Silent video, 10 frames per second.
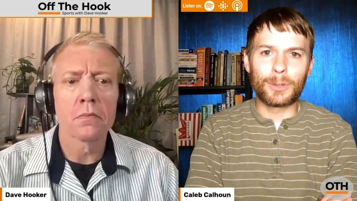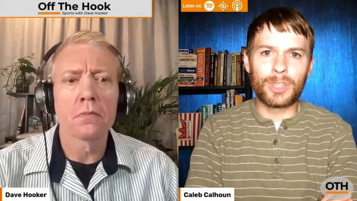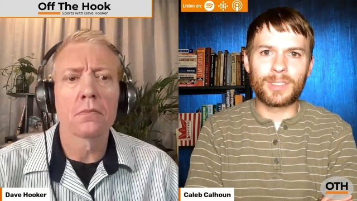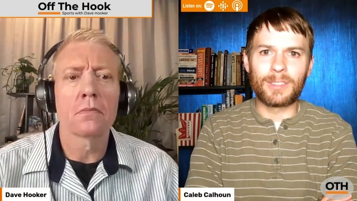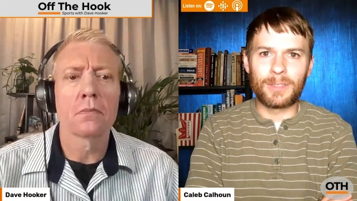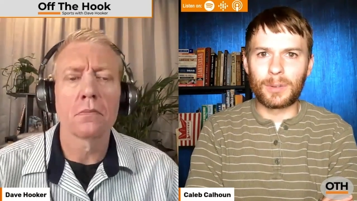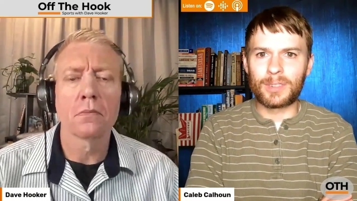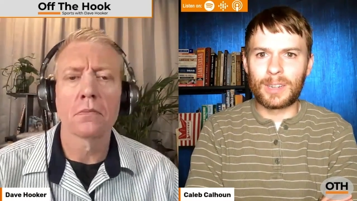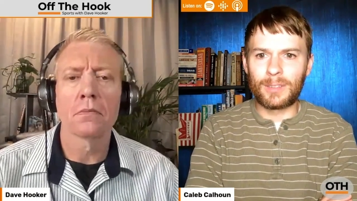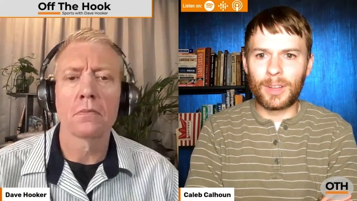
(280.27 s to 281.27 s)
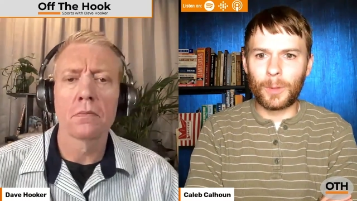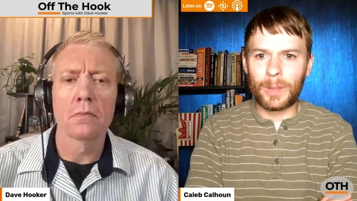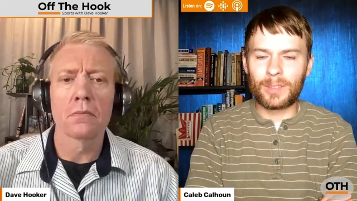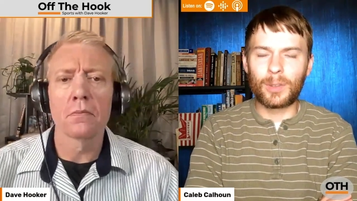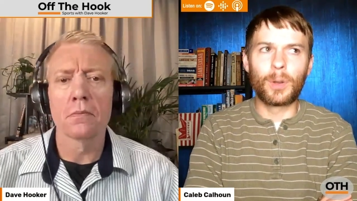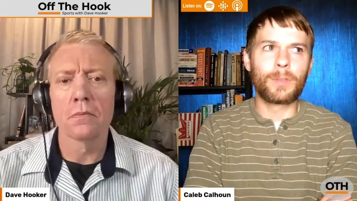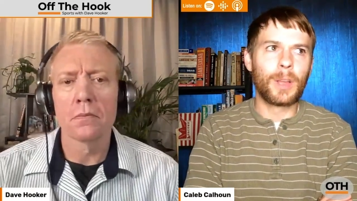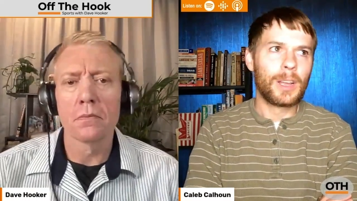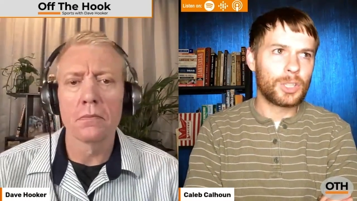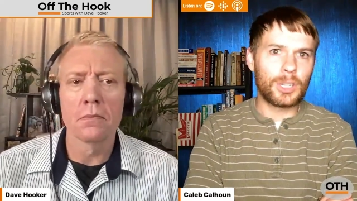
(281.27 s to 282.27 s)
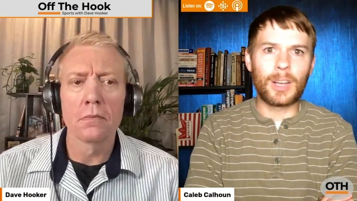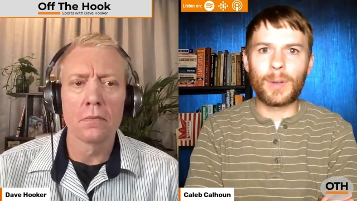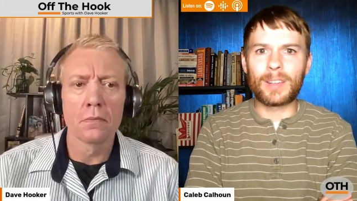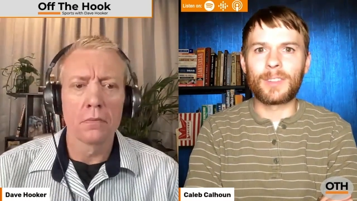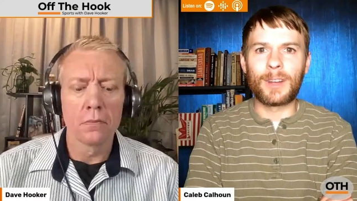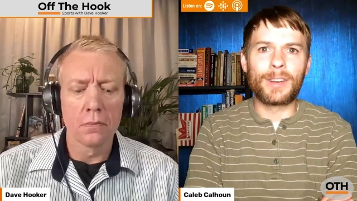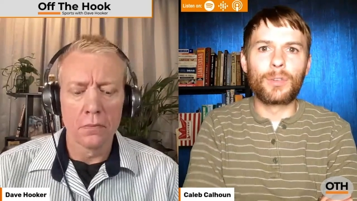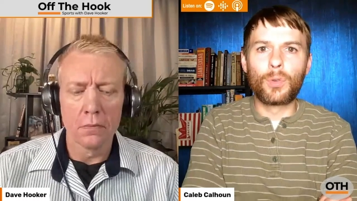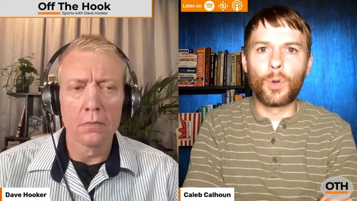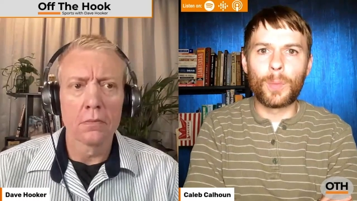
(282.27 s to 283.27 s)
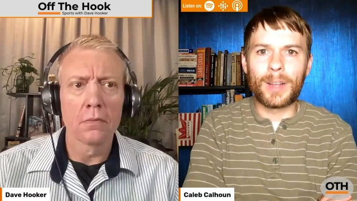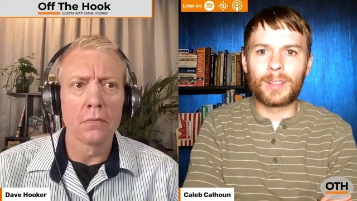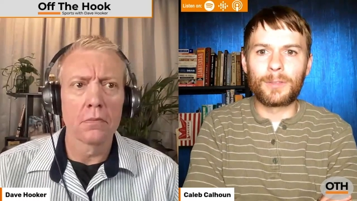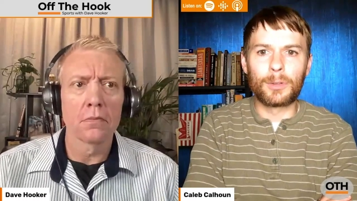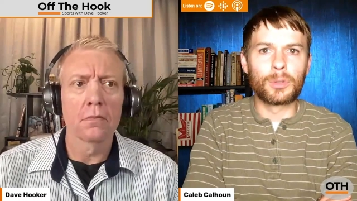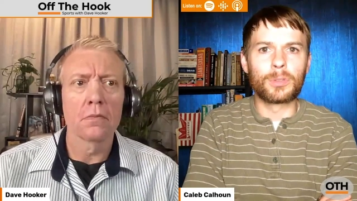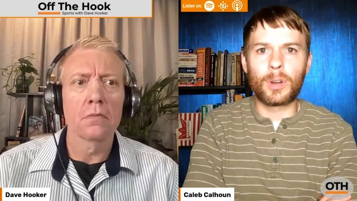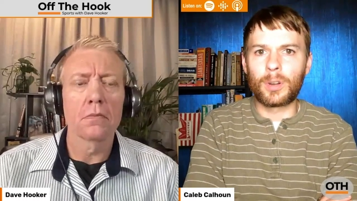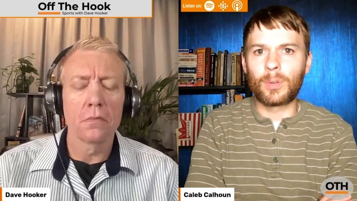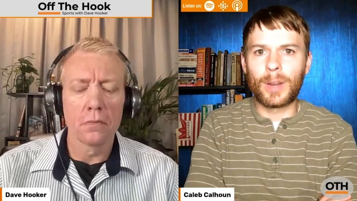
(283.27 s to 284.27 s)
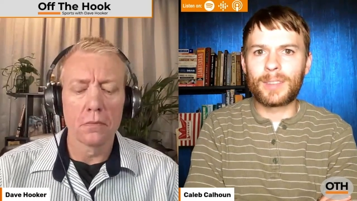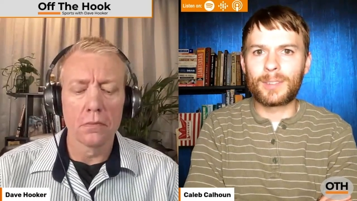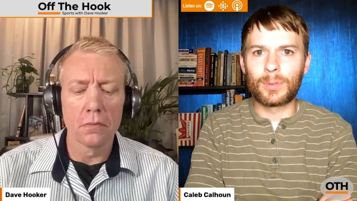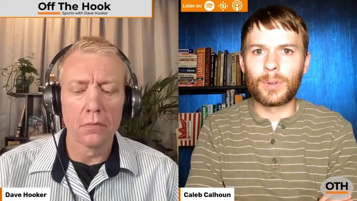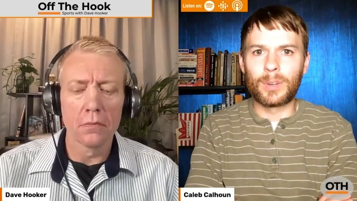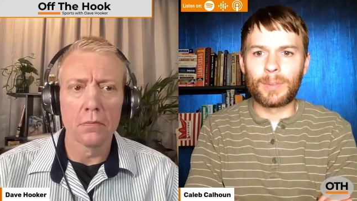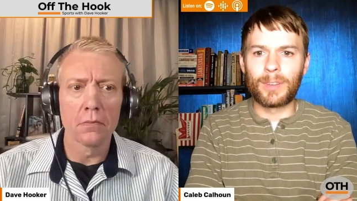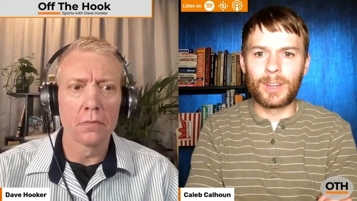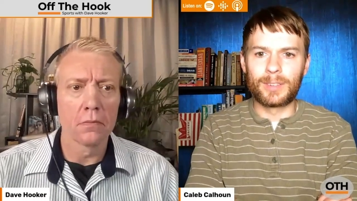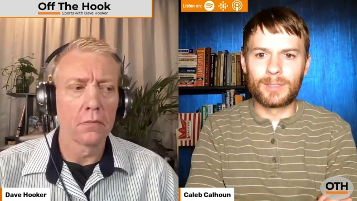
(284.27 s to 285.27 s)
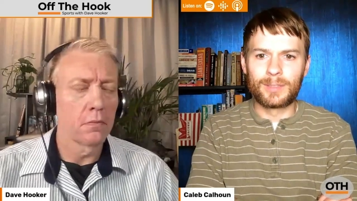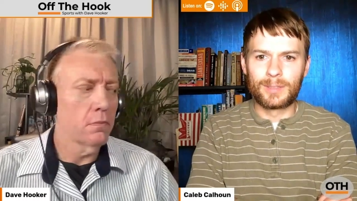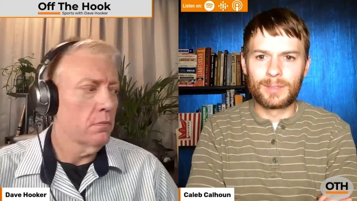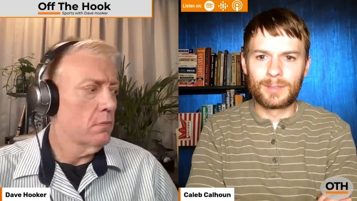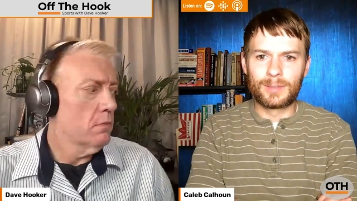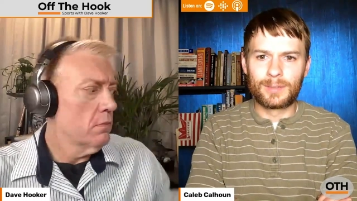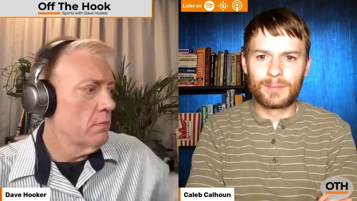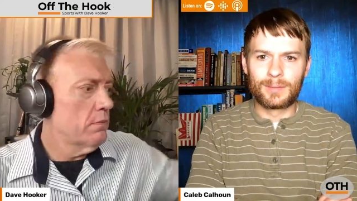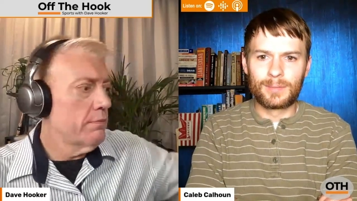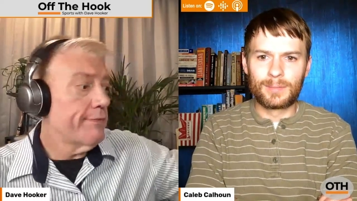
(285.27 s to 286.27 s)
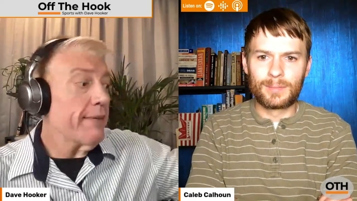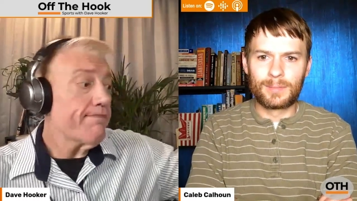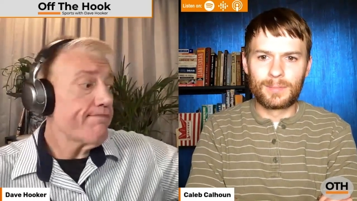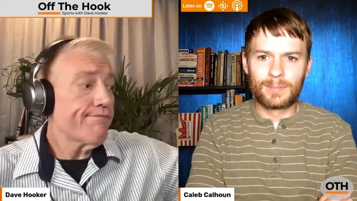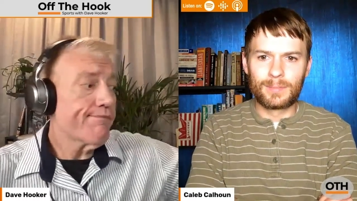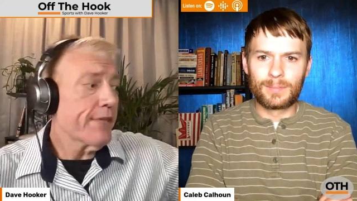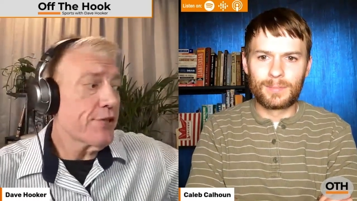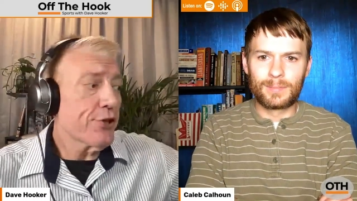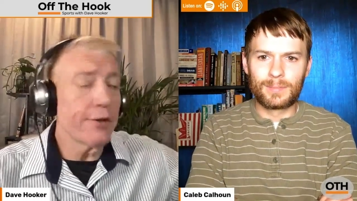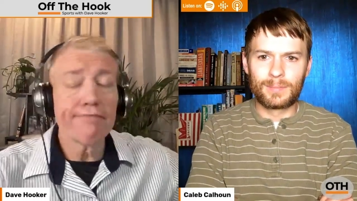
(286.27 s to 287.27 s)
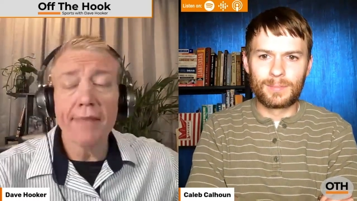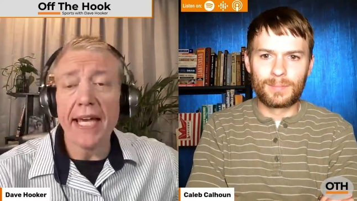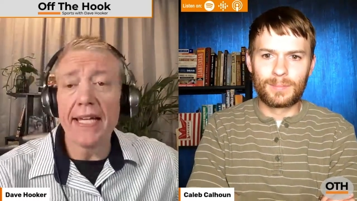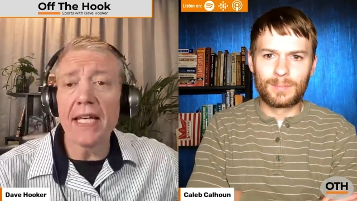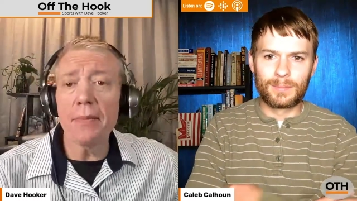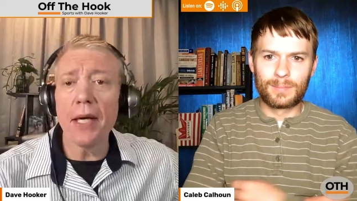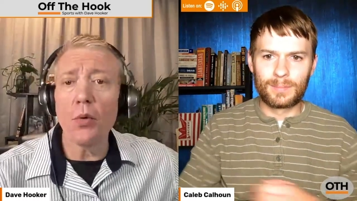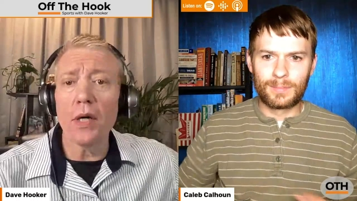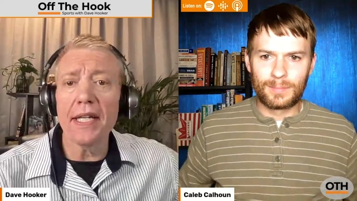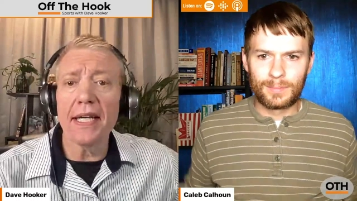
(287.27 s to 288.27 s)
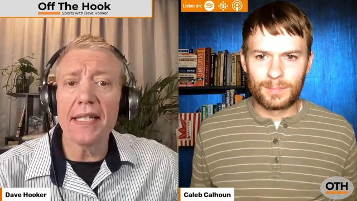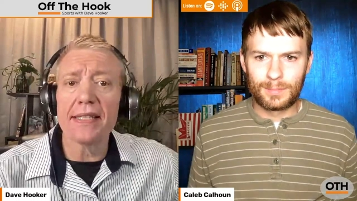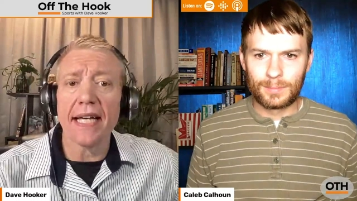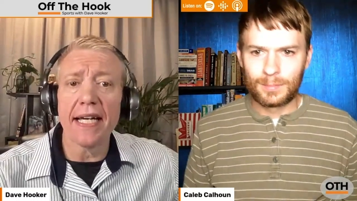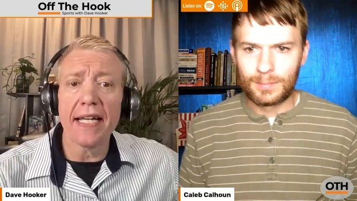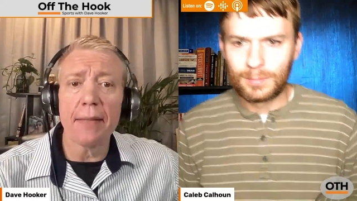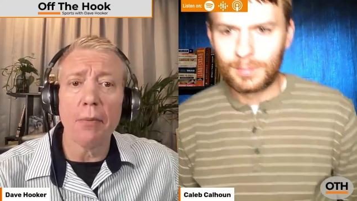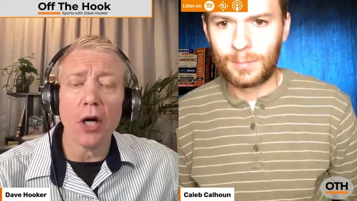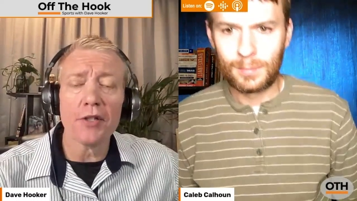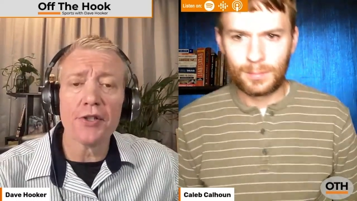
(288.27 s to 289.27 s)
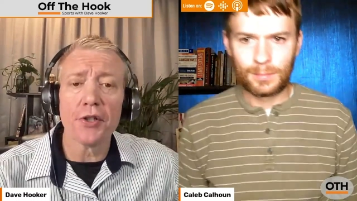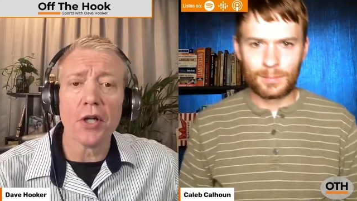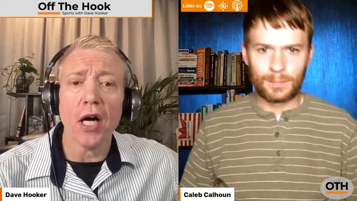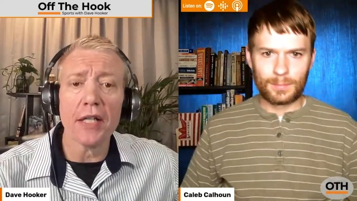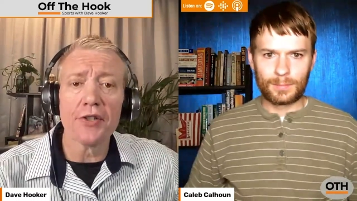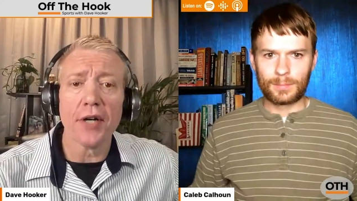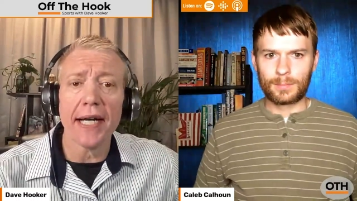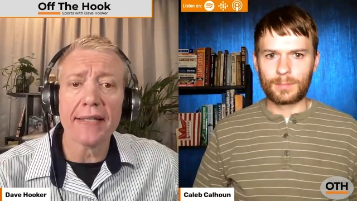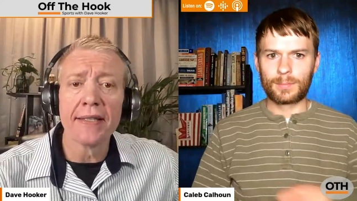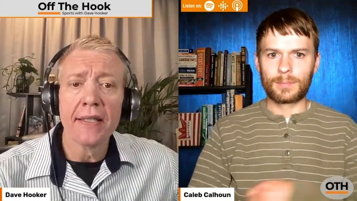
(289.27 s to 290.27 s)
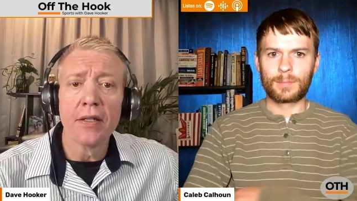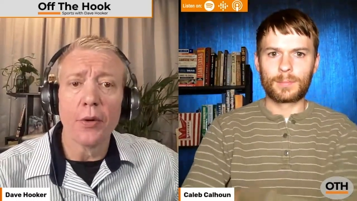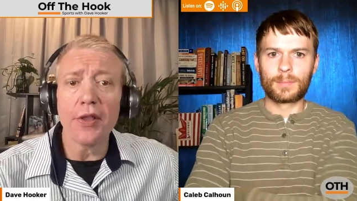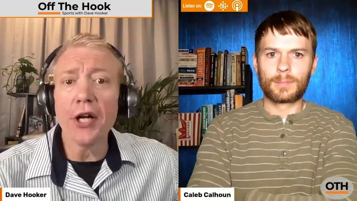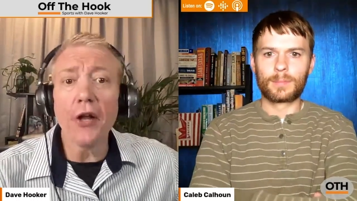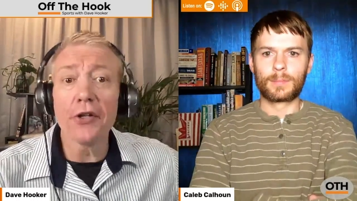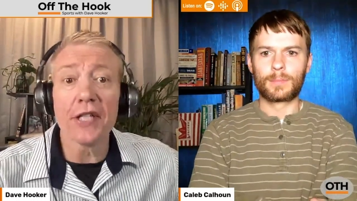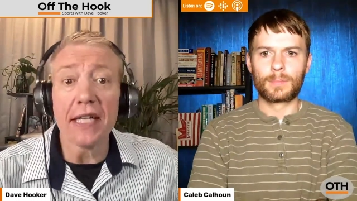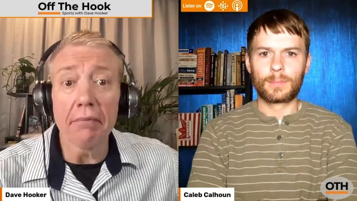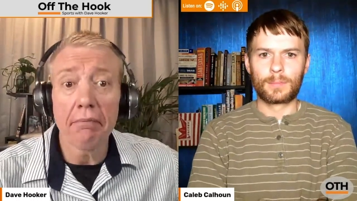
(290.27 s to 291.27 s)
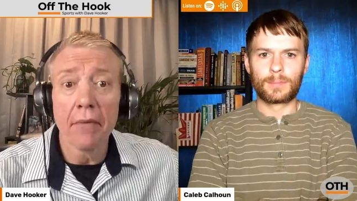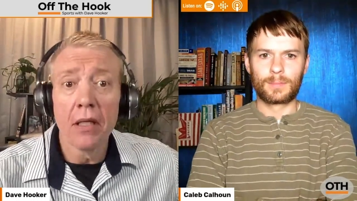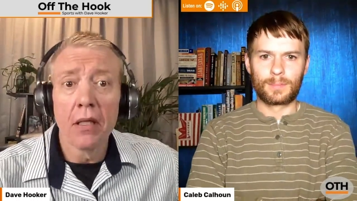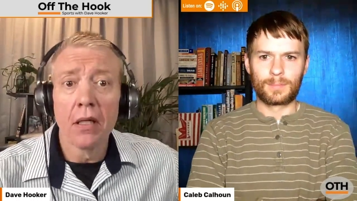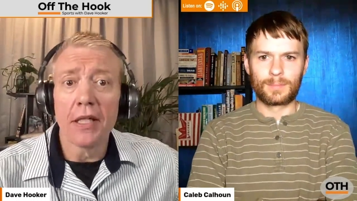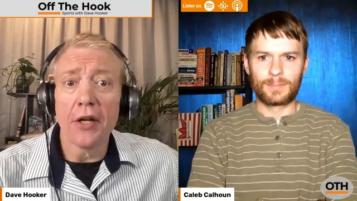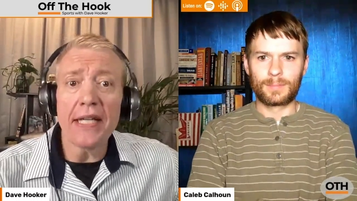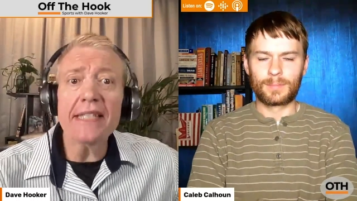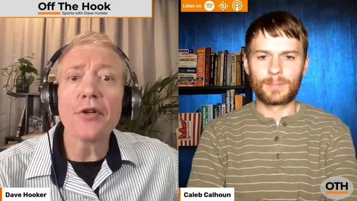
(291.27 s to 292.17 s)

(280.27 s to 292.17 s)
Speaker 1: Justin Fields not developing. So if Chicago has to find a new quarterback in the future, Darnell Wright's still going to be fine.
Speaker 2: Yep, that's true. And he may one day sign a monster contract with another team. You know, he's